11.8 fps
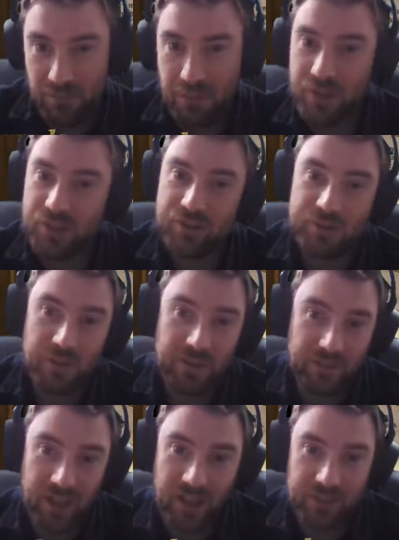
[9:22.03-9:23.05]
but you do
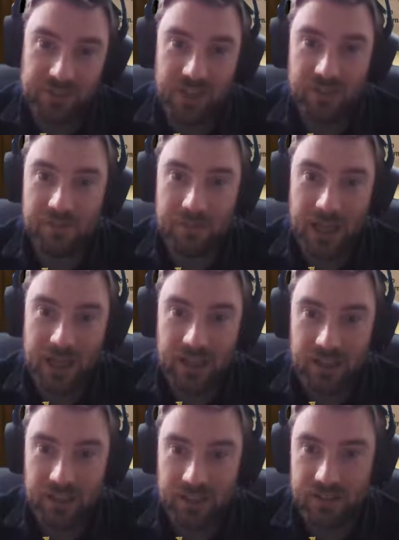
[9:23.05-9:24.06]
have to have 7 mana